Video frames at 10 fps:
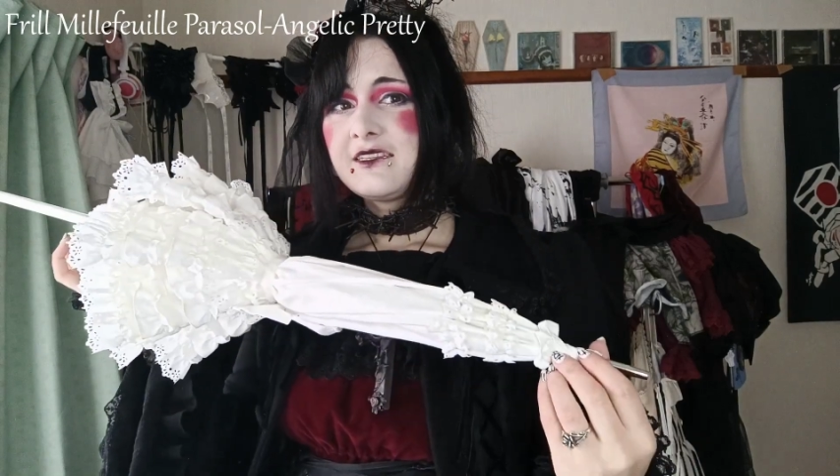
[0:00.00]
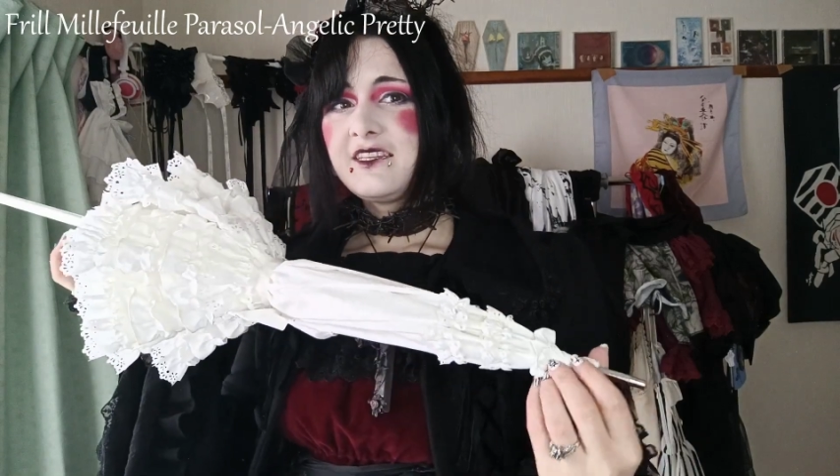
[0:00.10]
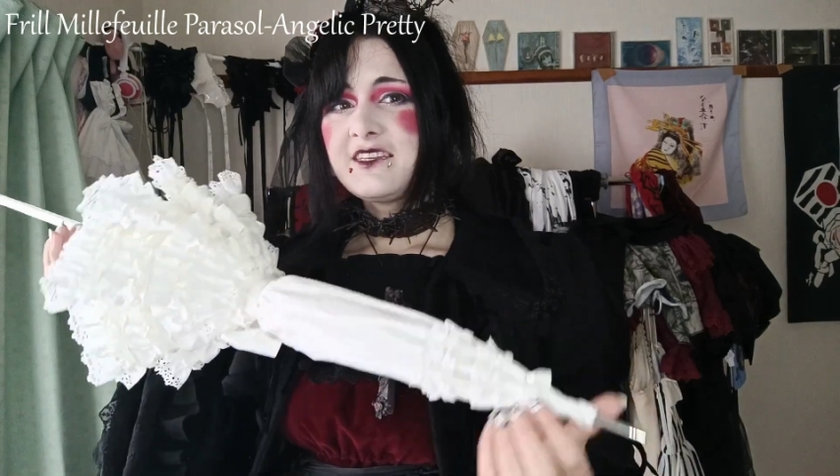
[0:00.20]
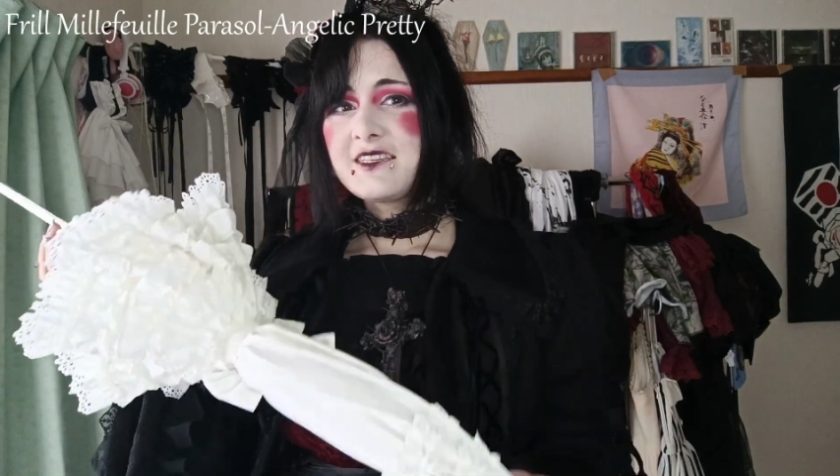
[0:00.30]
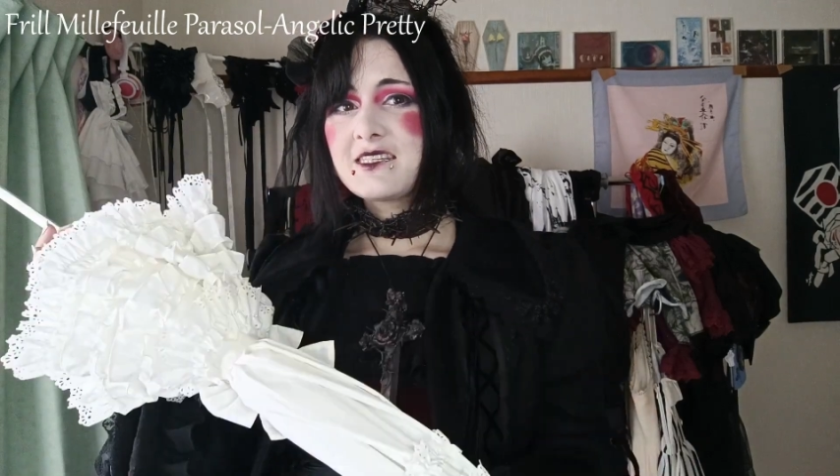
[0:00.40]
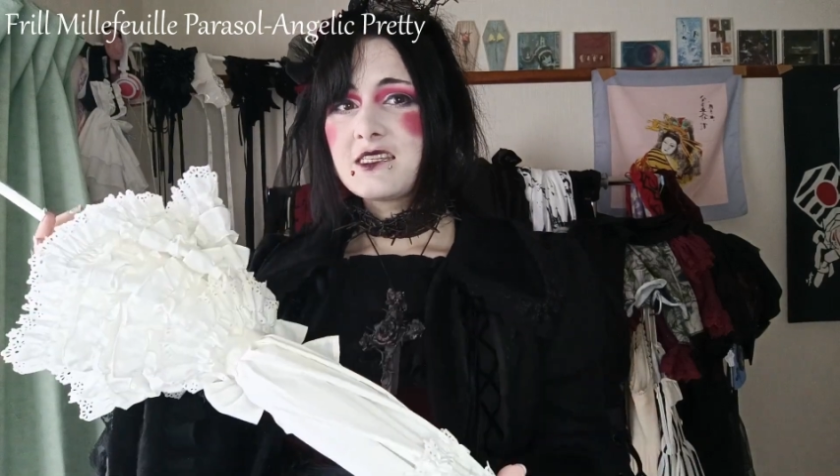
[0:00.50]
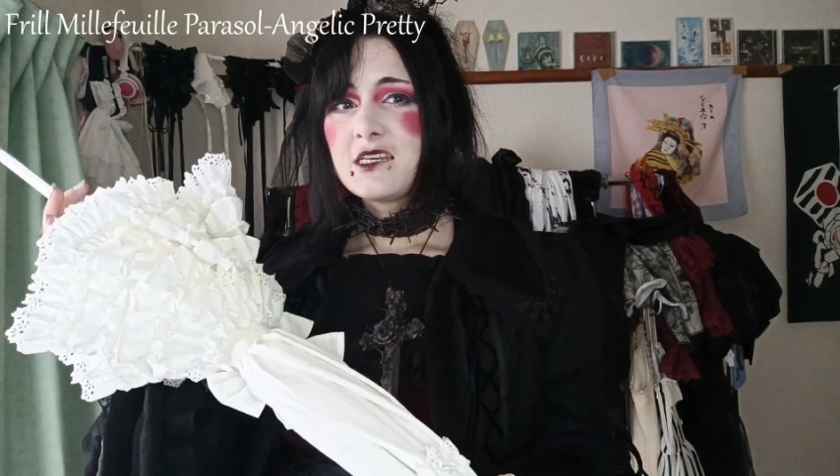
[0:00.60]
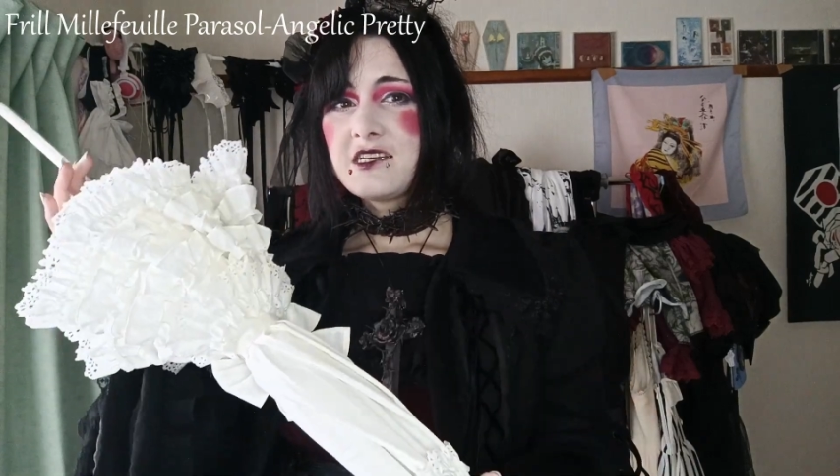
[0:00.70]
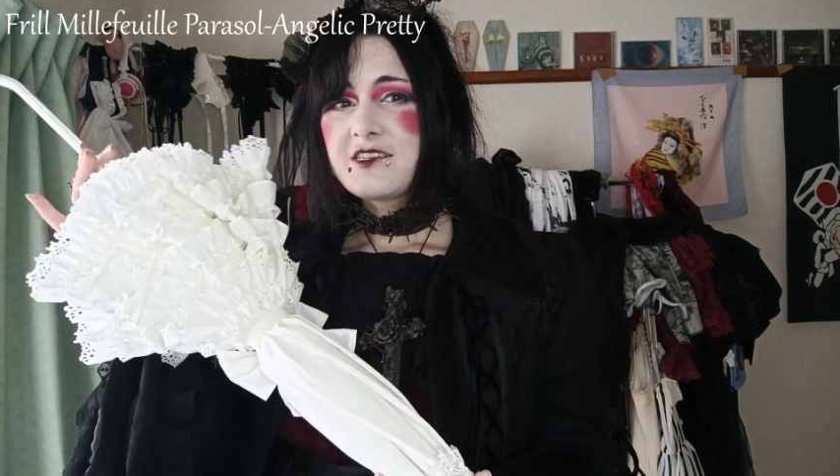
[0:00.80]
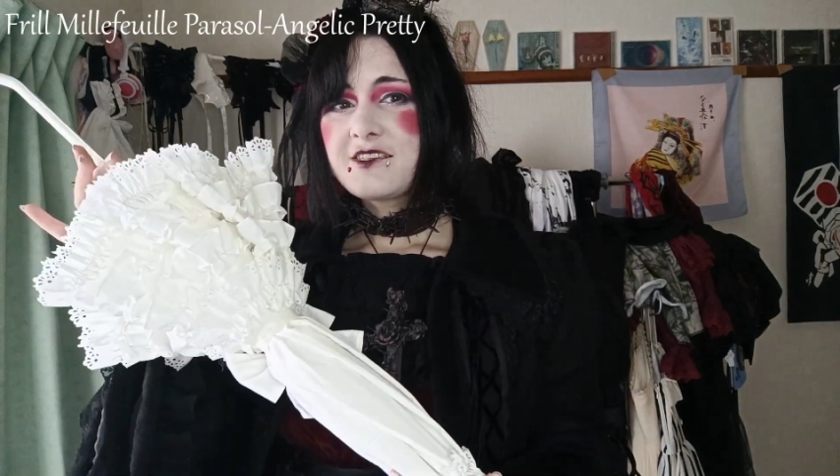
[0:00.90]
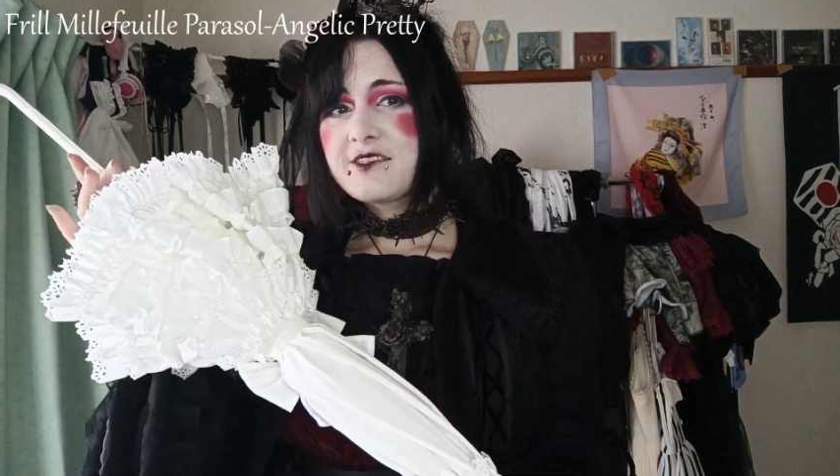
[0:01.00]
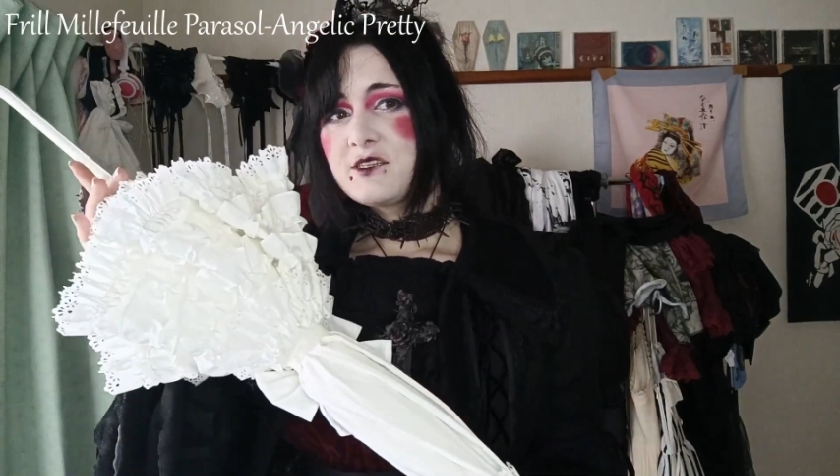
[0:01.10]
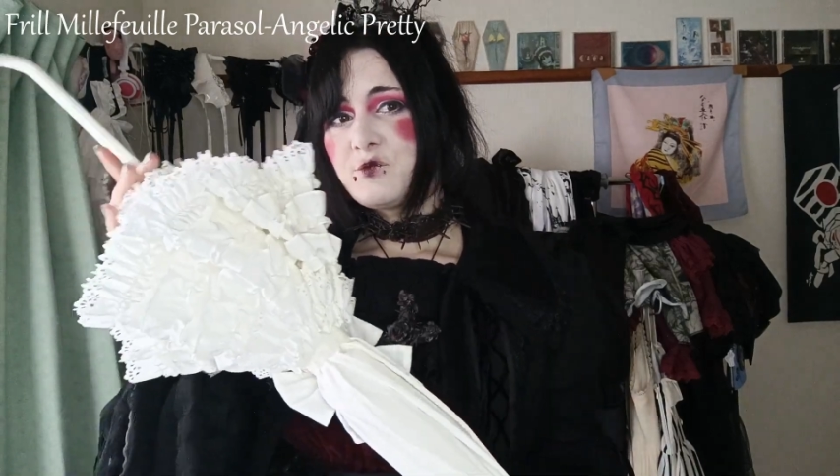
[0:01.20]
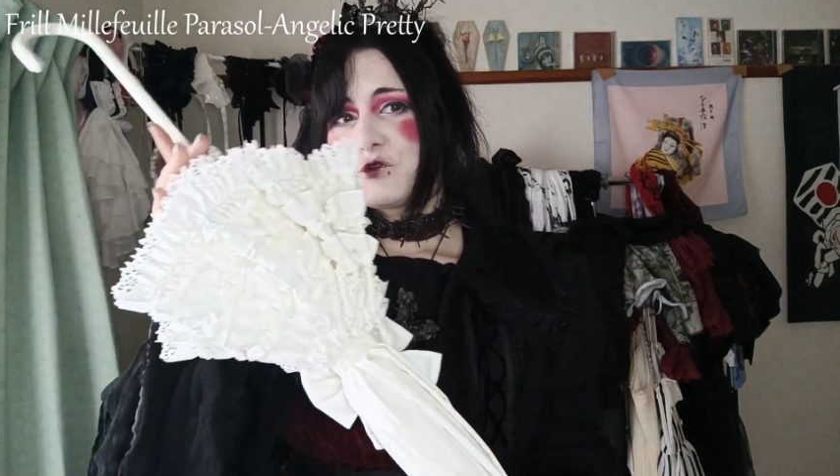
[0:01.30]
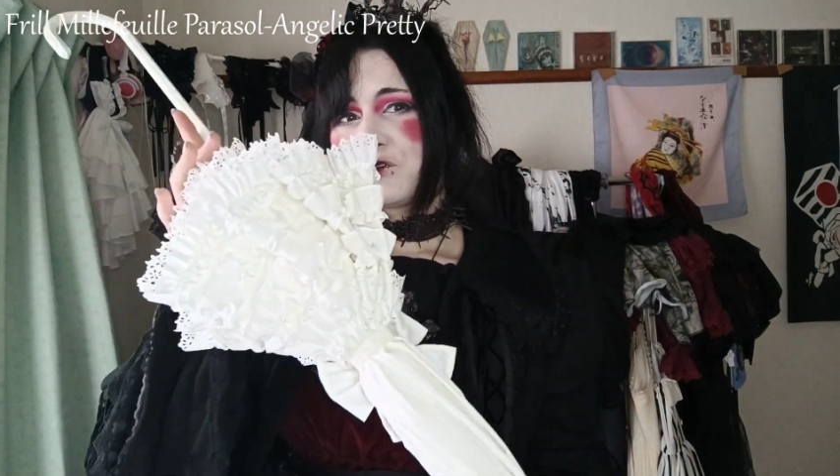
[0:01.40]
this
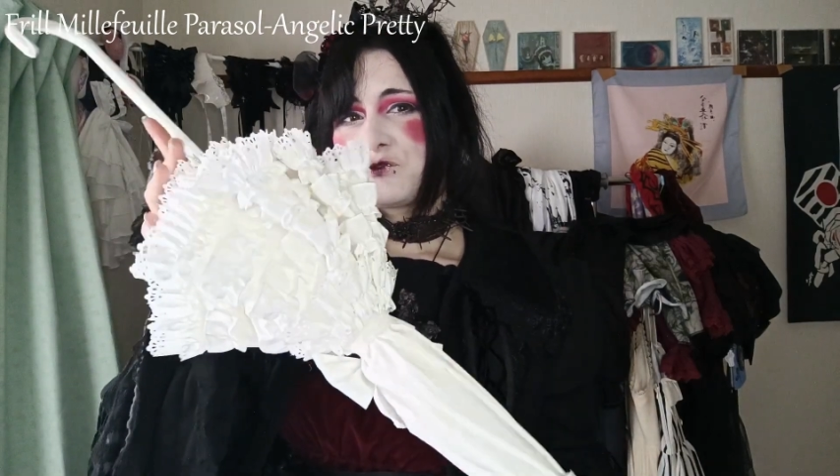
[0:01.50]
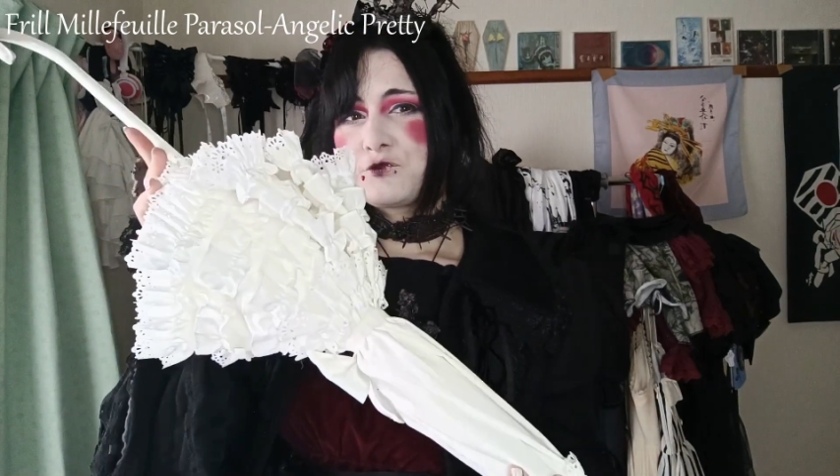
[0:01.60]
super